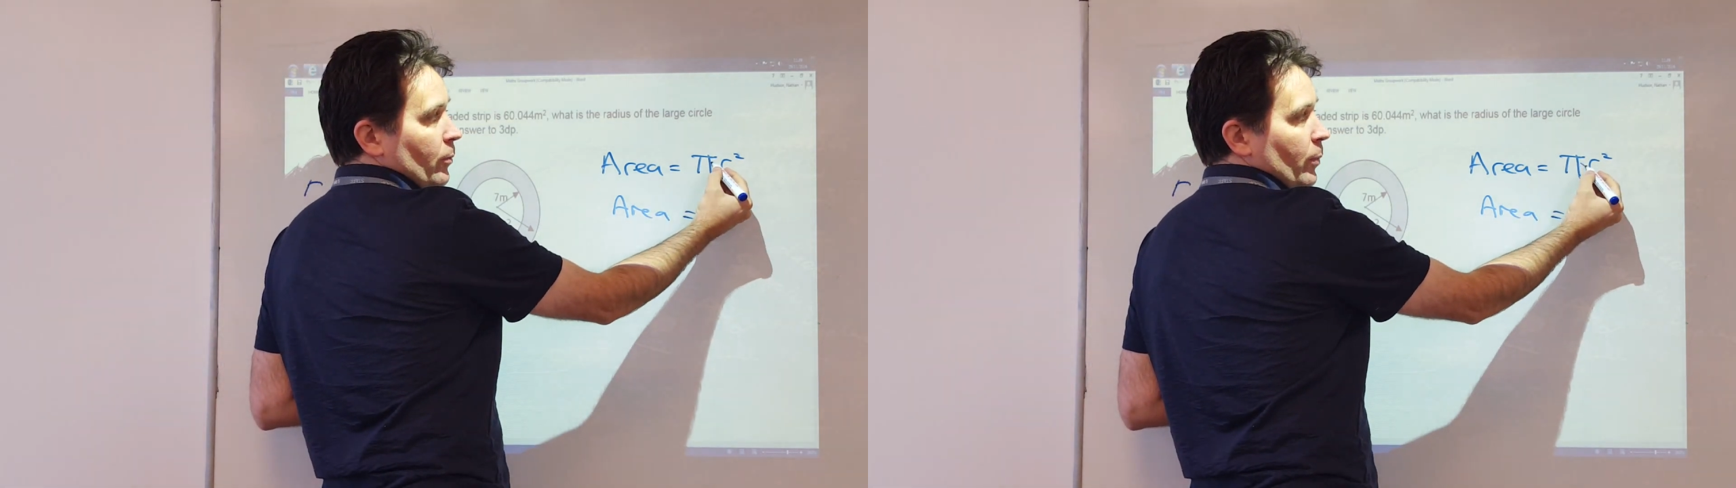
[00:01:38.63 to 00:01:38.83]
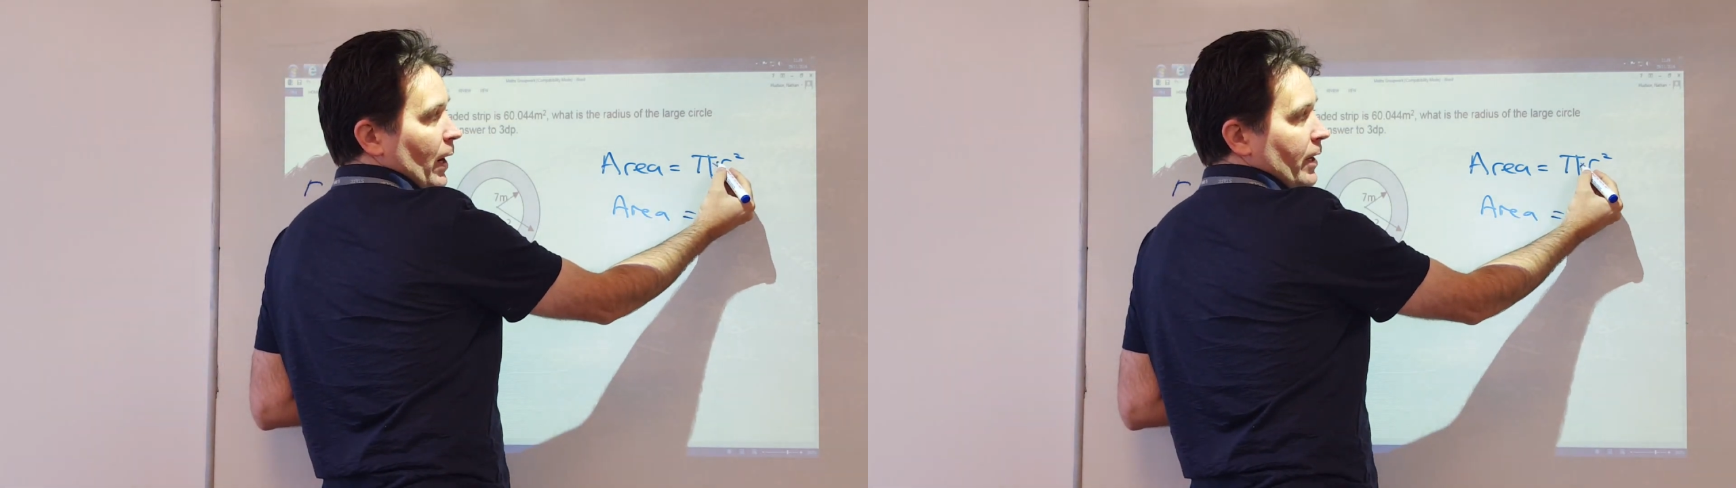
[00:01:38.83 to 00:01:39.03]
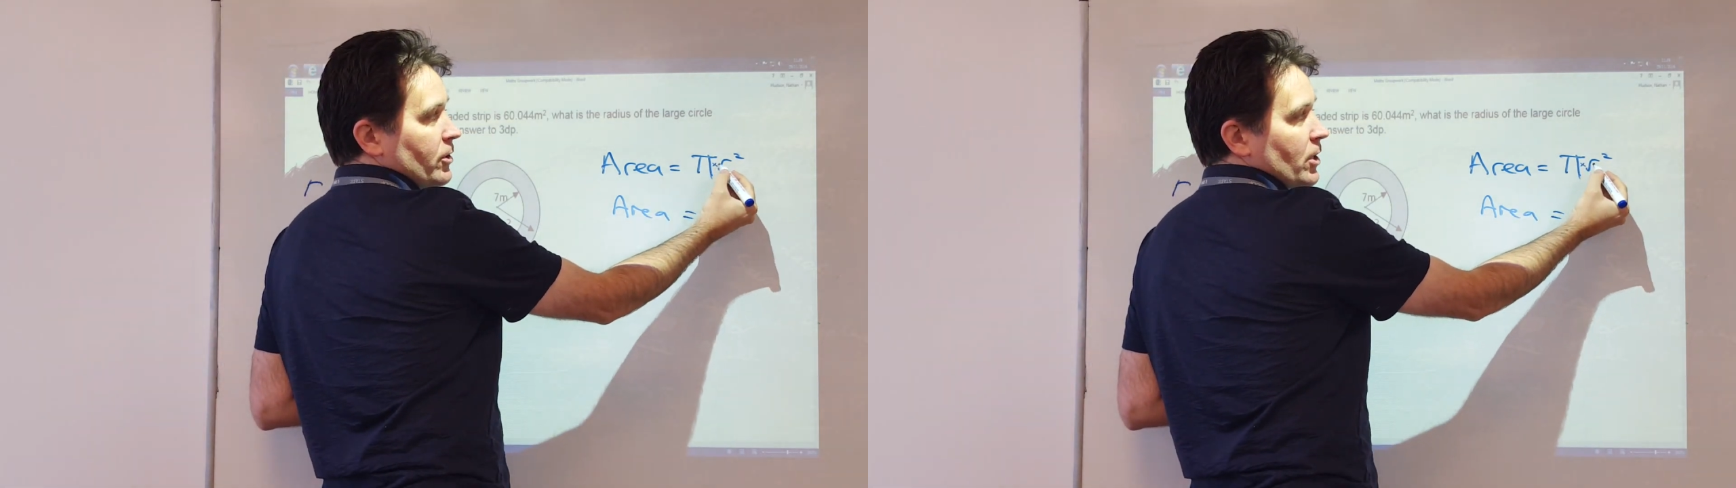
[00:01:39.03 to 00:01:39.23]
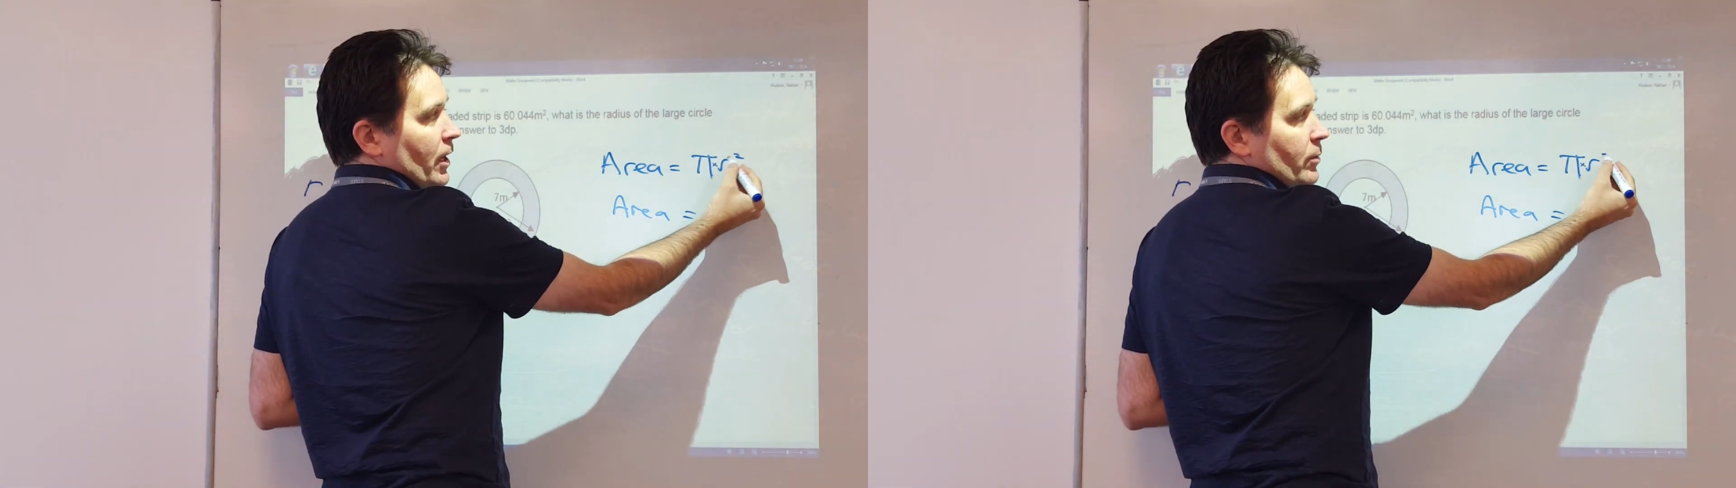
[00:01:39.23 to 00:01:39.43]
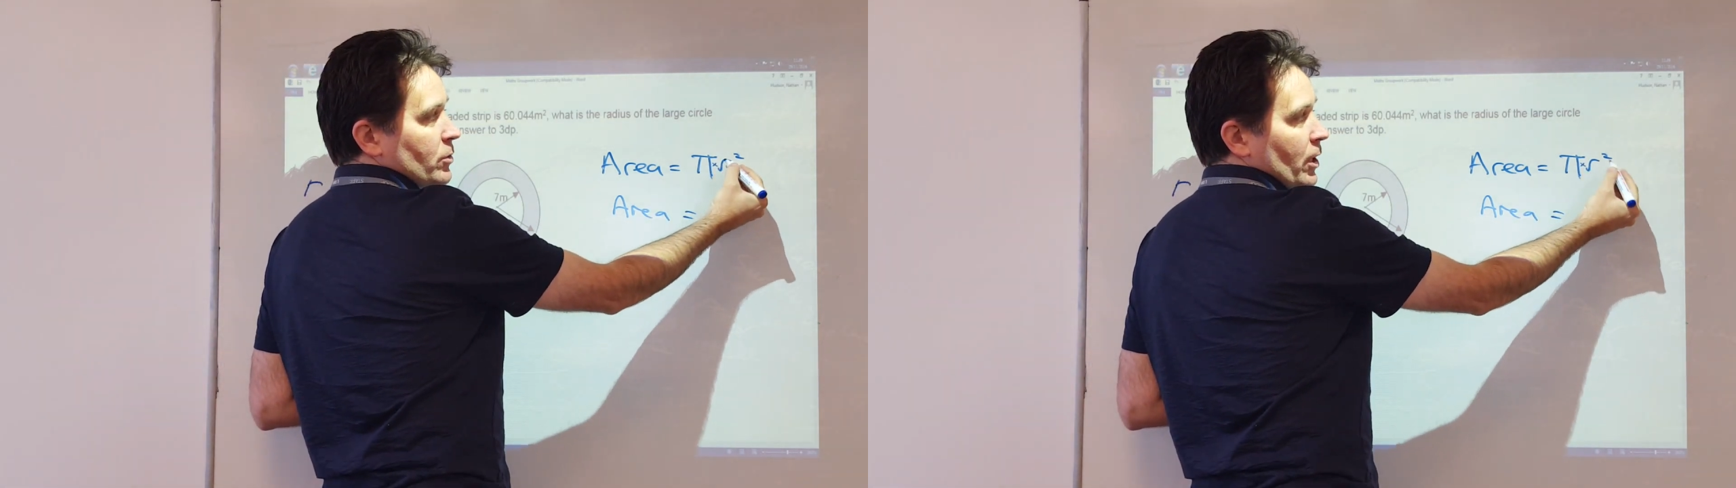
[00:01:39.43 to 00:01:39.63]
pi
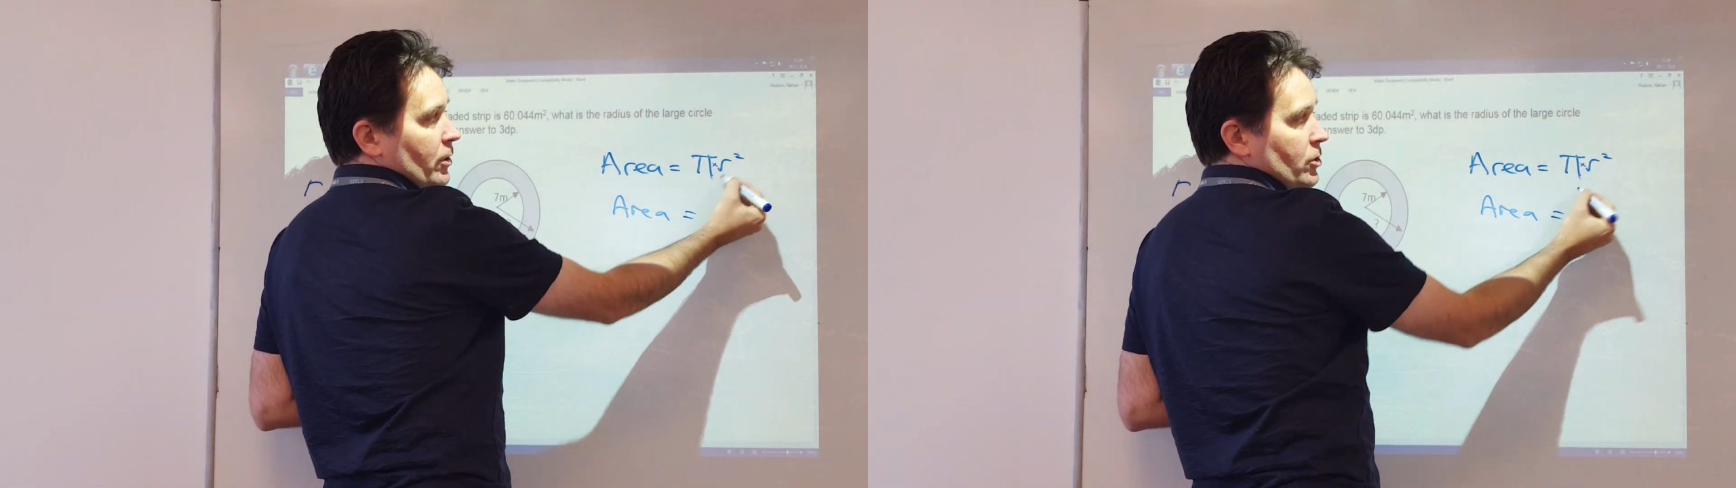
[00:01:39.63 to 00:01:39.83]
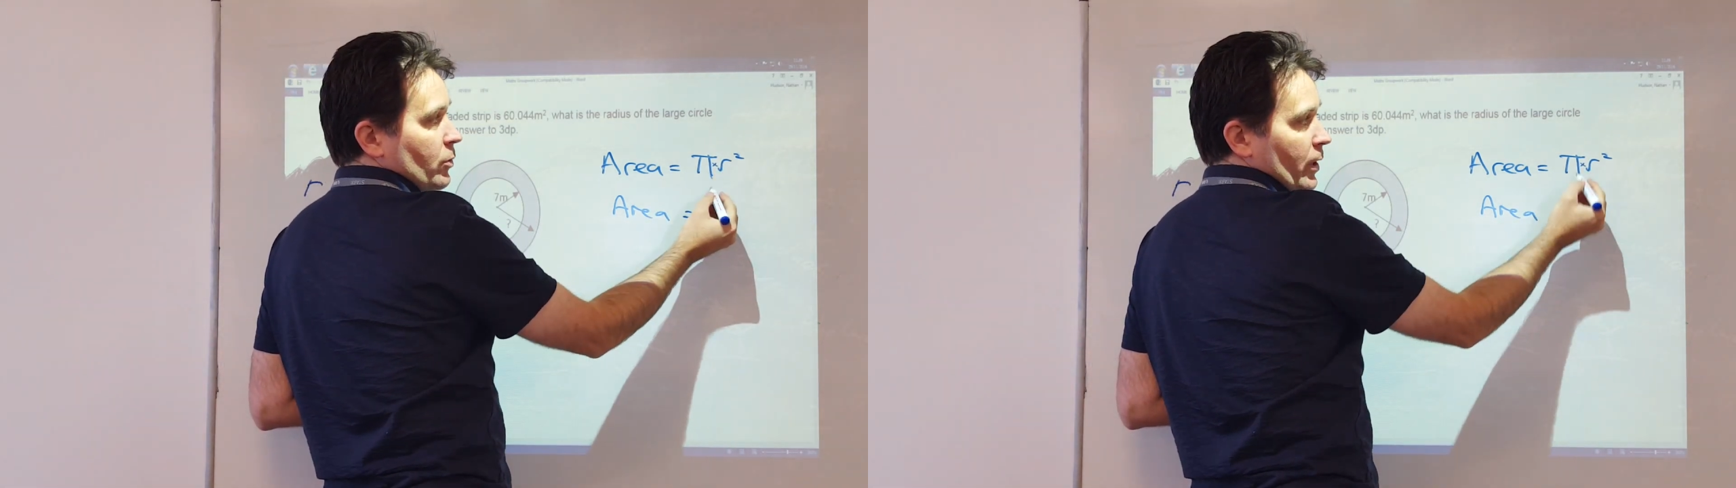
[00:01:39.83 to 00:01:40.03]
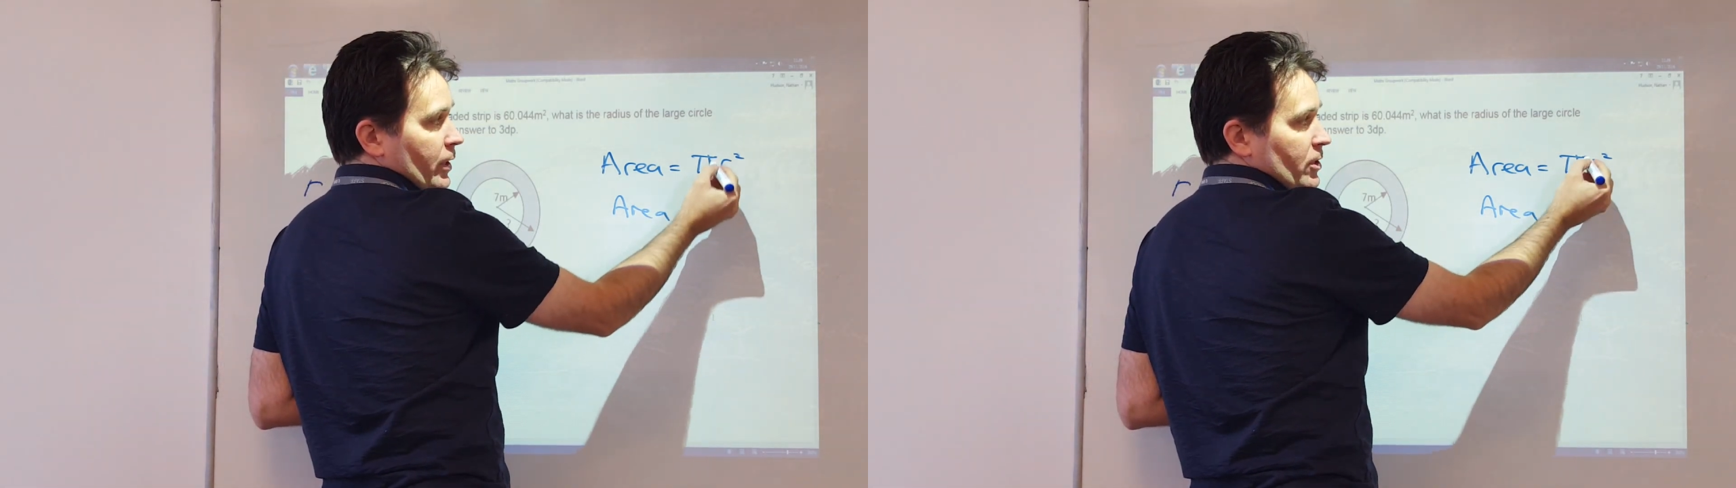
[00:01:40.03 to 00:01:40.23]
times r squared,